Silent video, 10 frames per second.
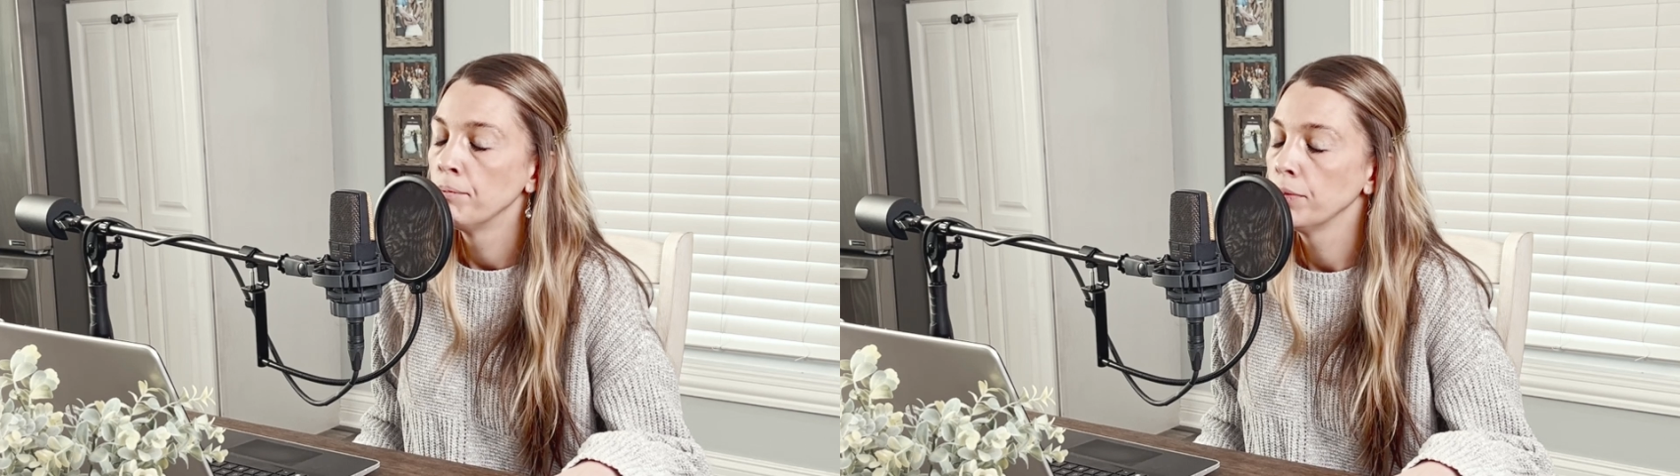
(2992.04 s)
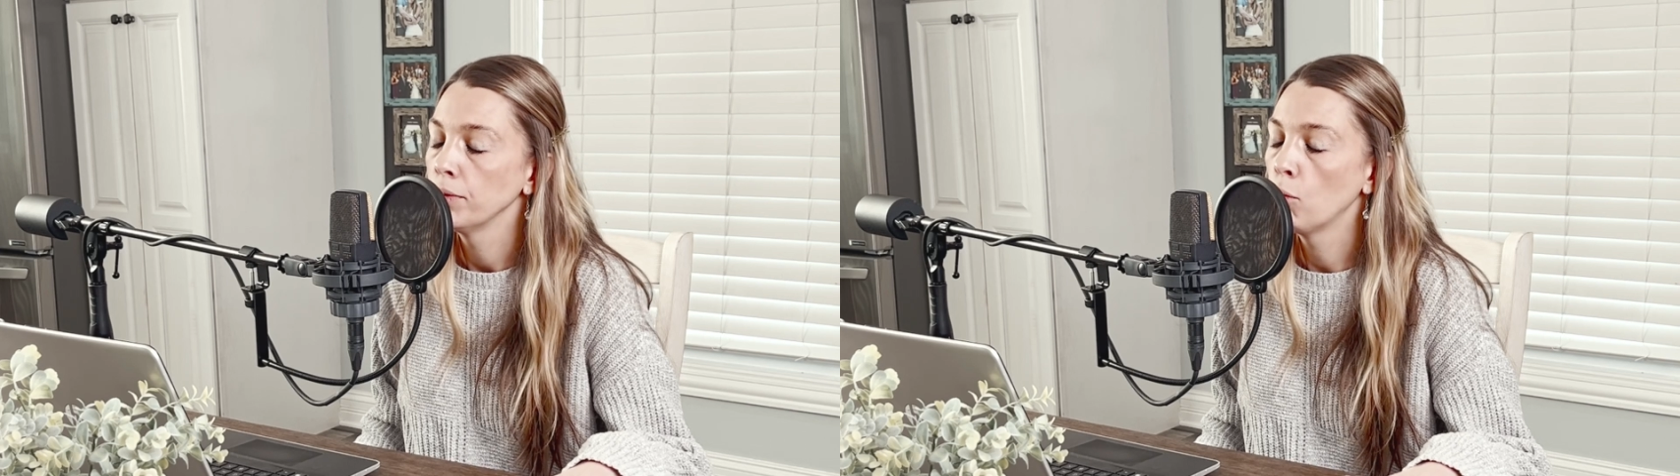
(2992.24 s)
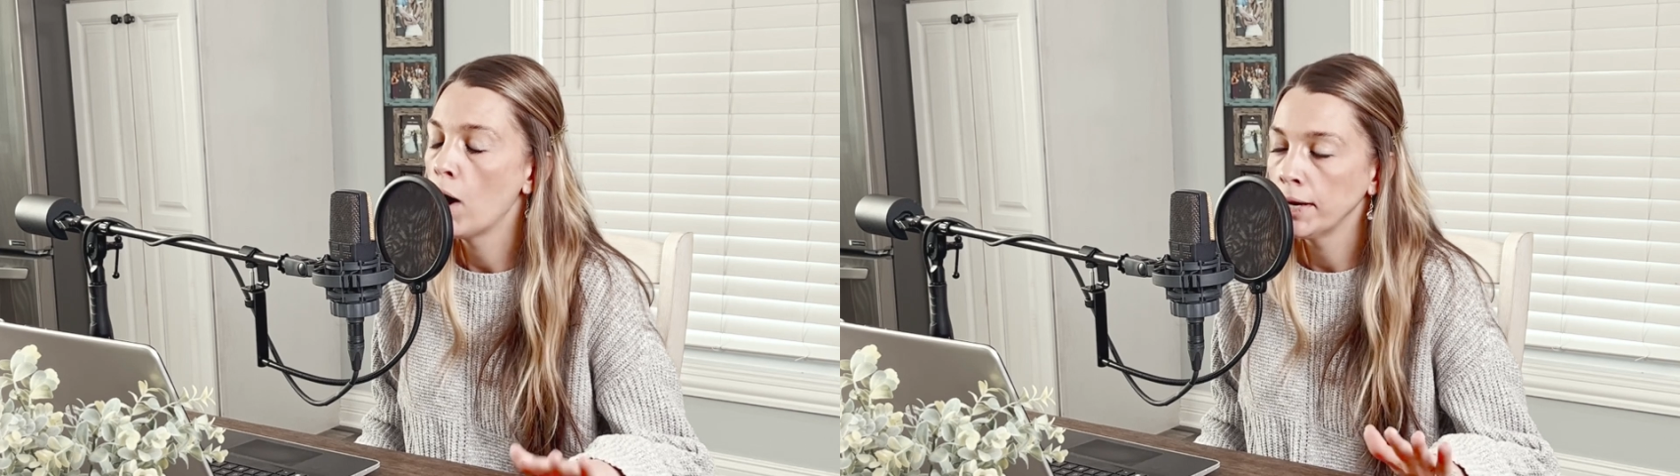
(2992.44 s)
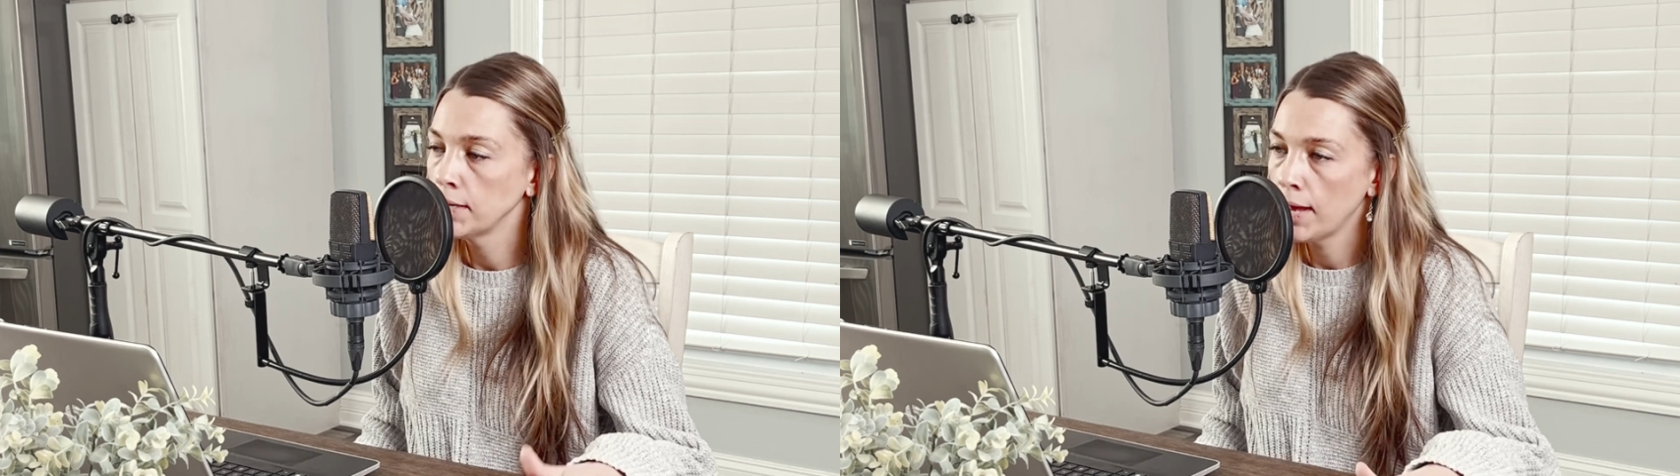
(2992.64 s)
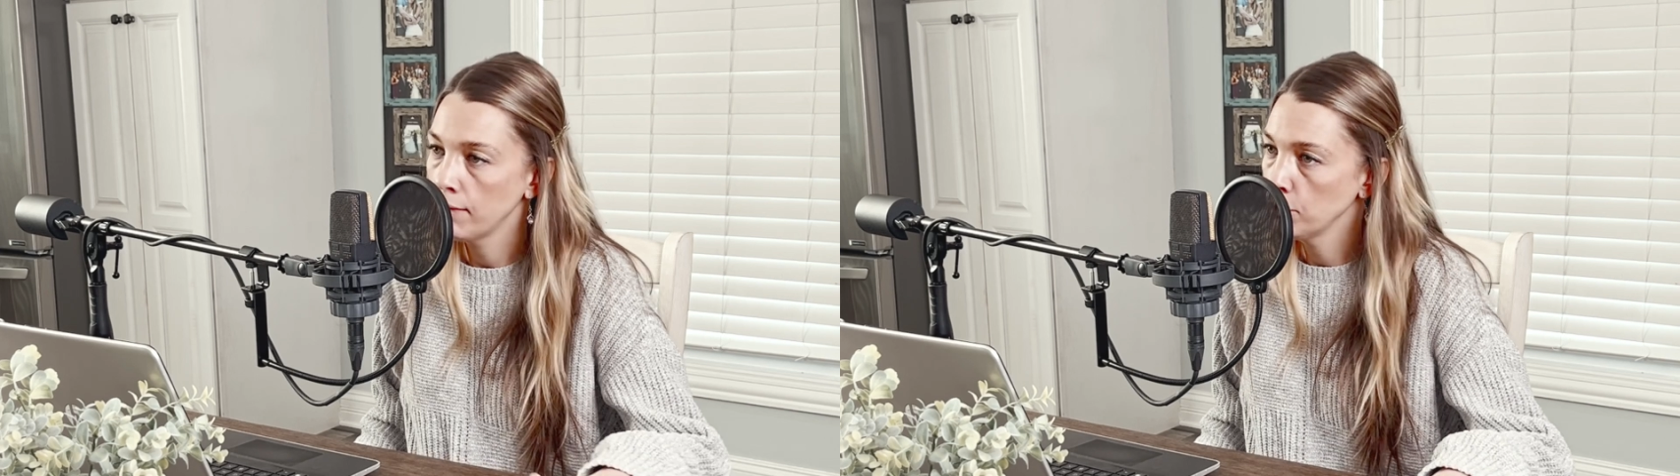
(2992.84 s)
wanting to
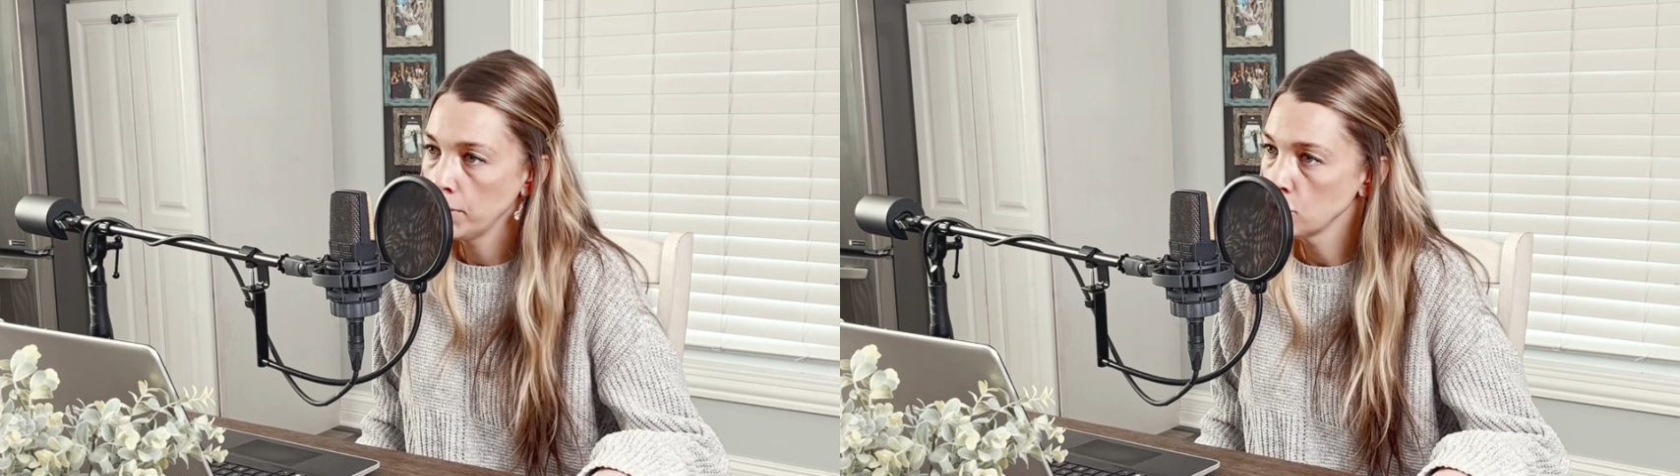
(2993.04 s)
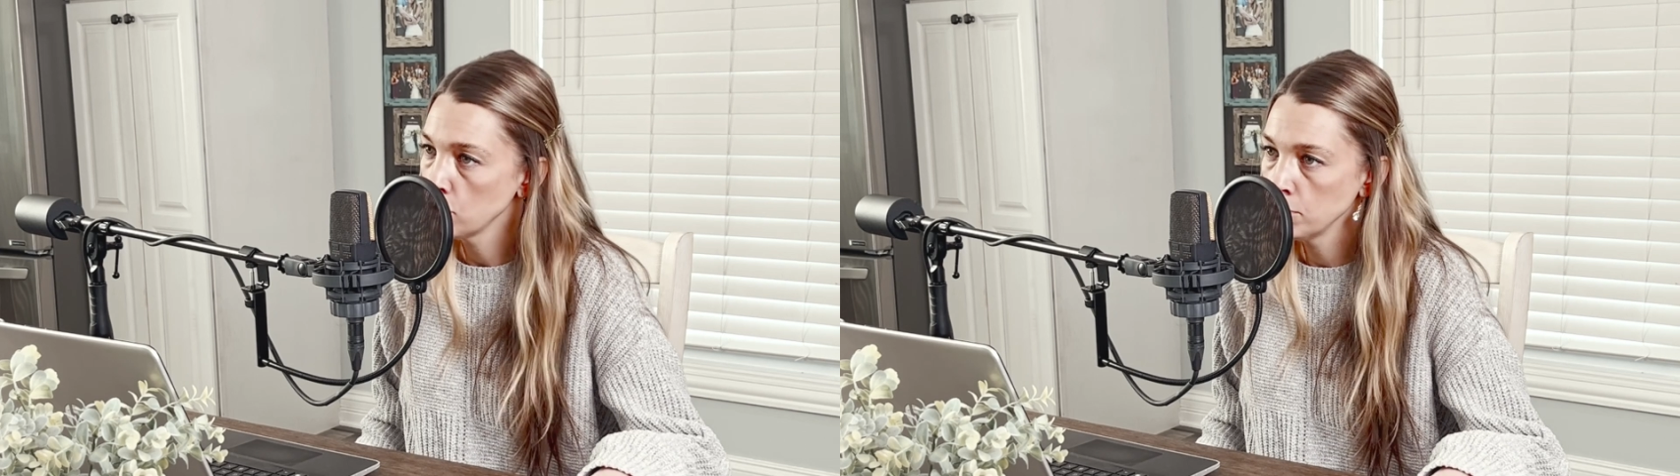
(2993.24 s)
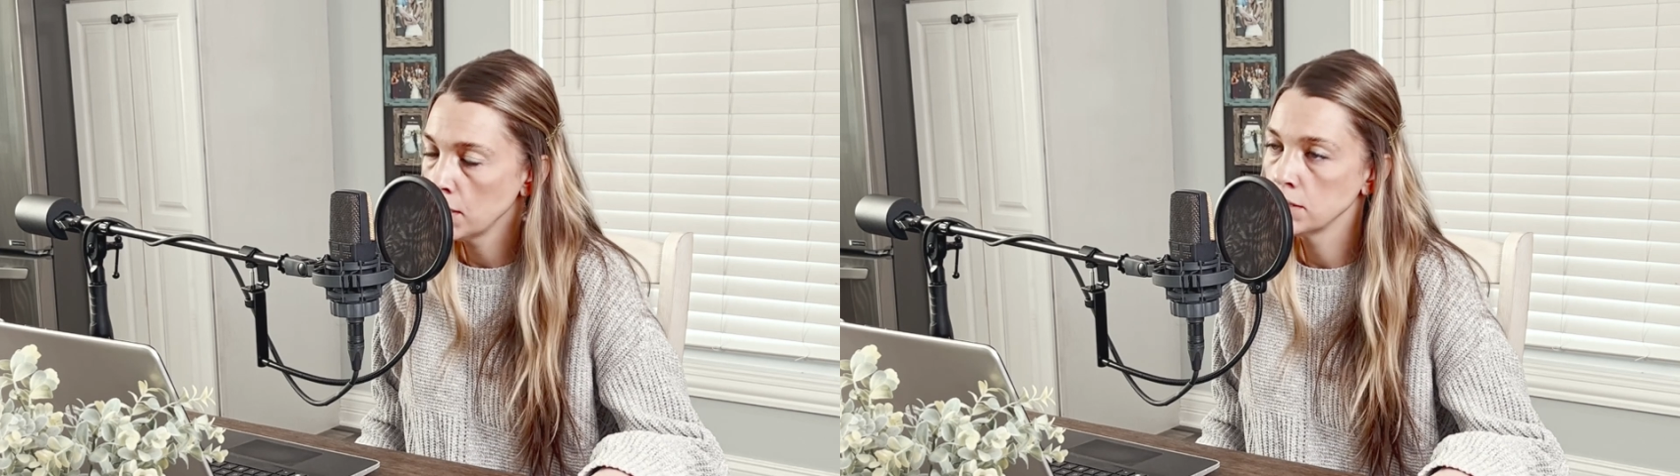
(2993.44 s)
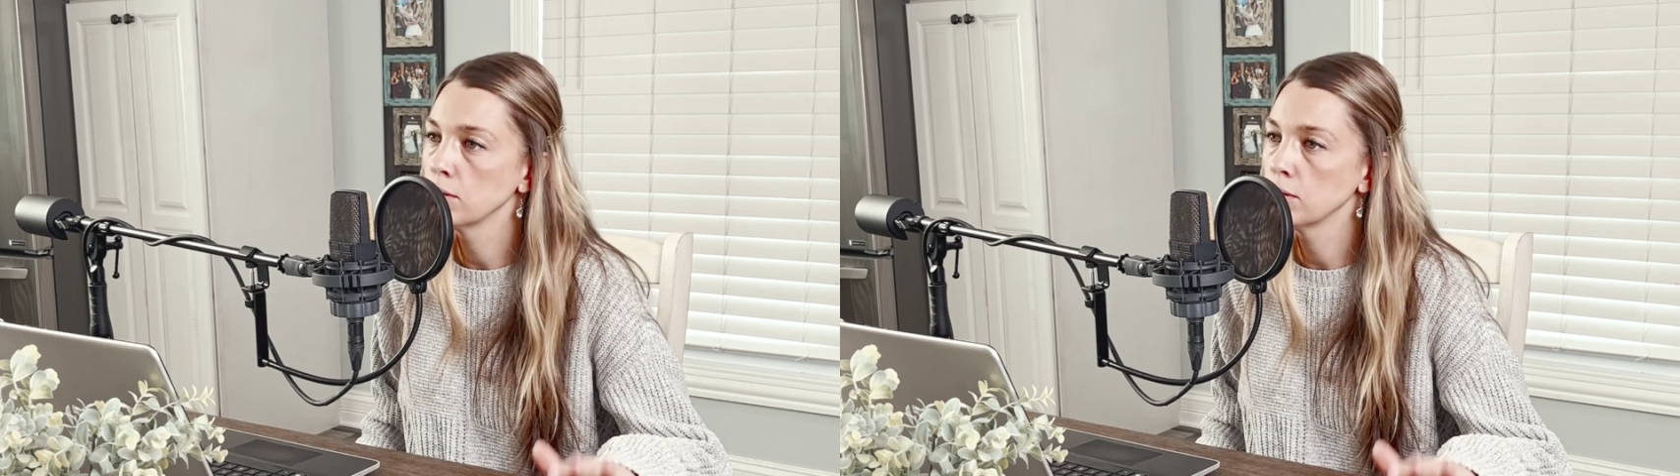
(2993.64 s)
have their wing trim done so